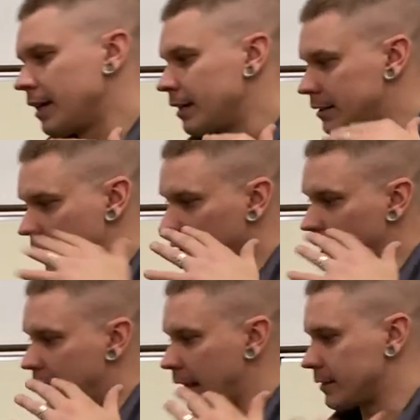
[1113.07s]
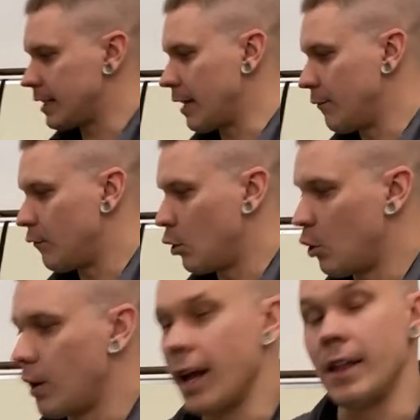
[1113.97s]
tell you, hey, it's getting
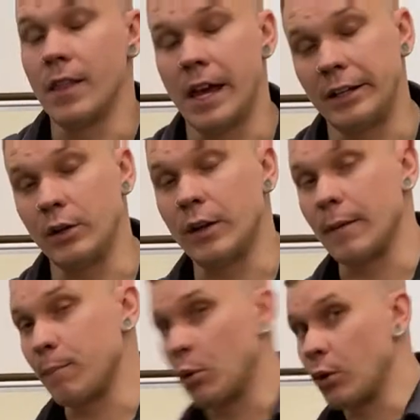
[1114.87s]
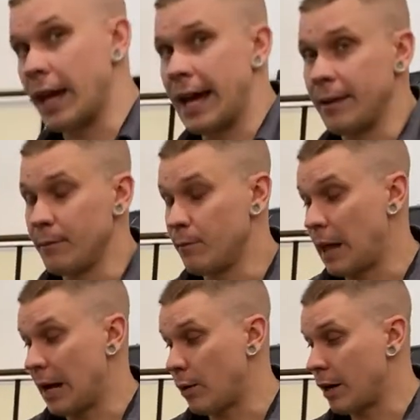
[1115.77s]
full, and then you can pull that
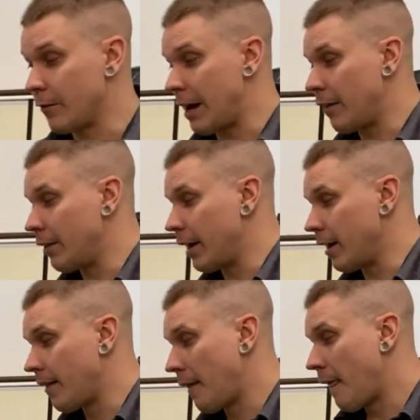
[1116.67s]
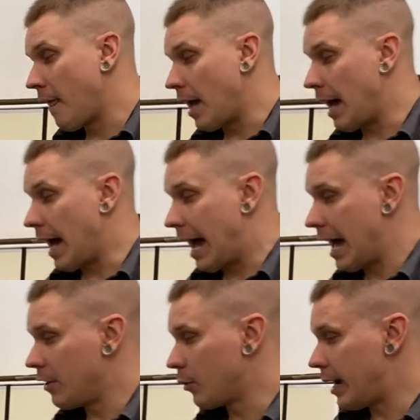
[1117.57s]
black water valve there. Uh,
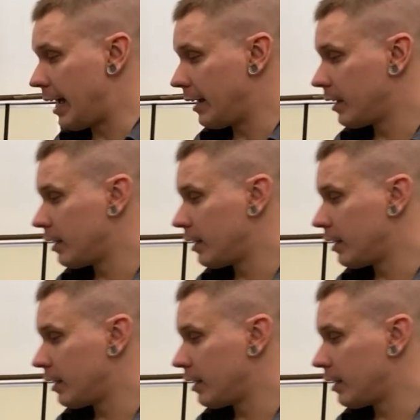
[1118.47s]
either way,